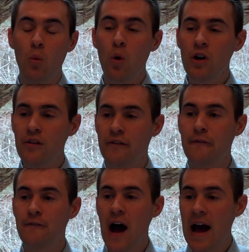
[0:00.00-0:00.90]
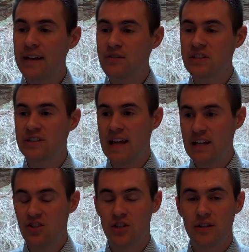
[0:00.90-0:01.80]
what are the 5
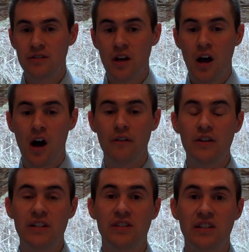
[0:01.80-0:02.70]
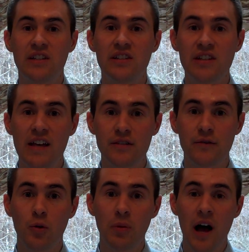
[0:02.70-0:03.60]
stages of a
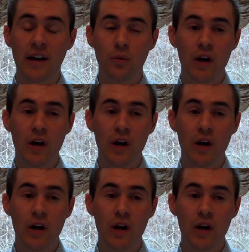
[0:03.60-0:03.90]
successful blog?